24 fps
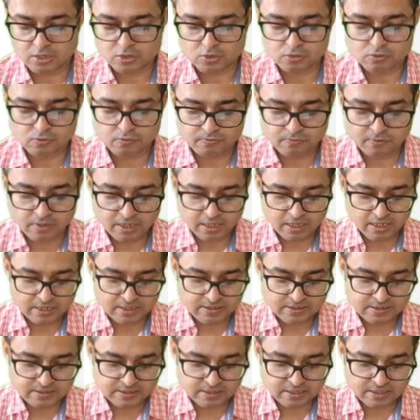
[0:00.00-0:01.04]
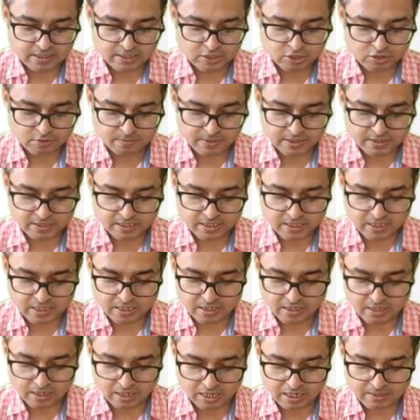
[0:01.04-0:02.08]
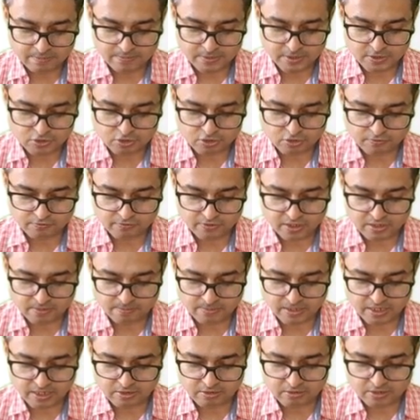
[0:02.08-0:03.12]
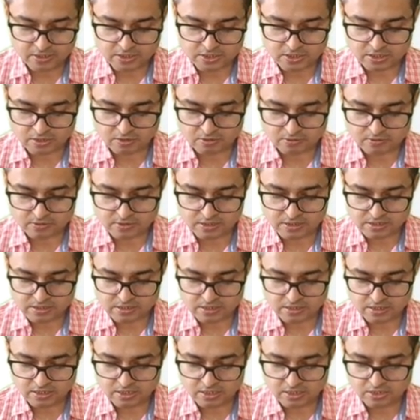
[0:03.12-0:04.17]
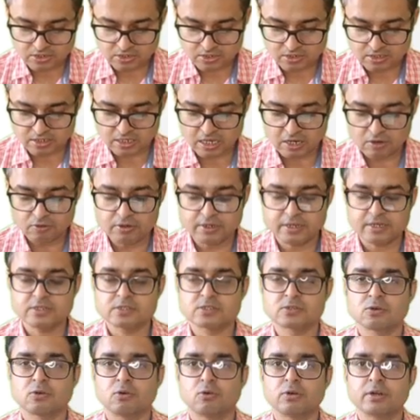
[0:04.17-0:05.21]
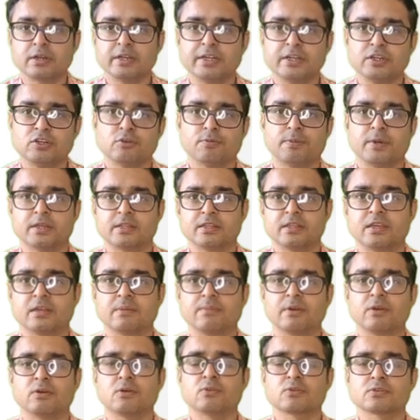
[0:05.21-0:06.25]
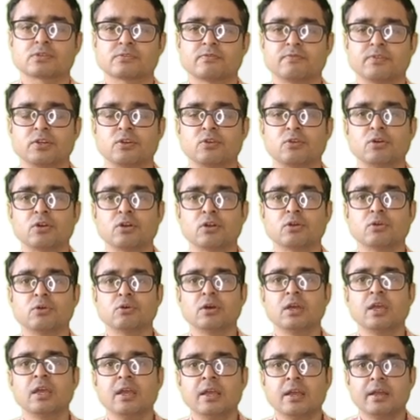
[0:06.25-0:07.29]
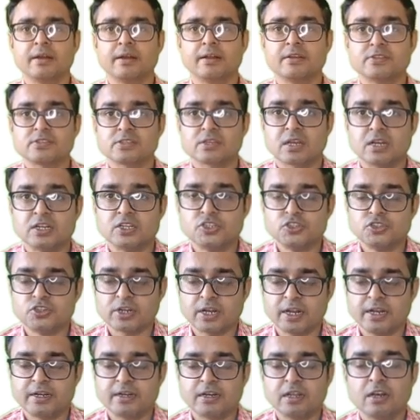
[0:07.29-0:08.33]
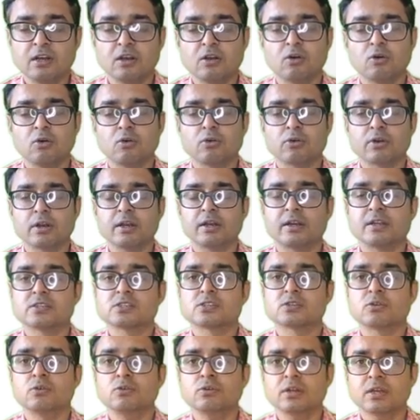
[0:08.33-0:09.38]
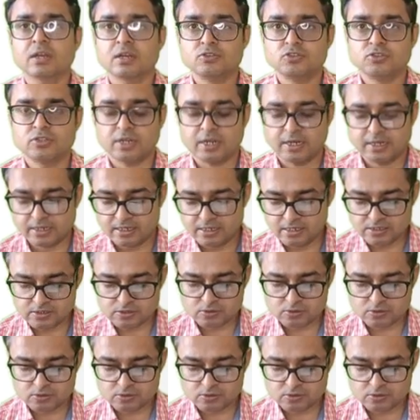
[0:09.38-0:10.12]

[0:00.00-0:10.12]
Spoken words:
So one is idiopathic hypertrophic pyloric stenosis. Now it is called idiopathic because we don't know it is congenital or it is not congenital.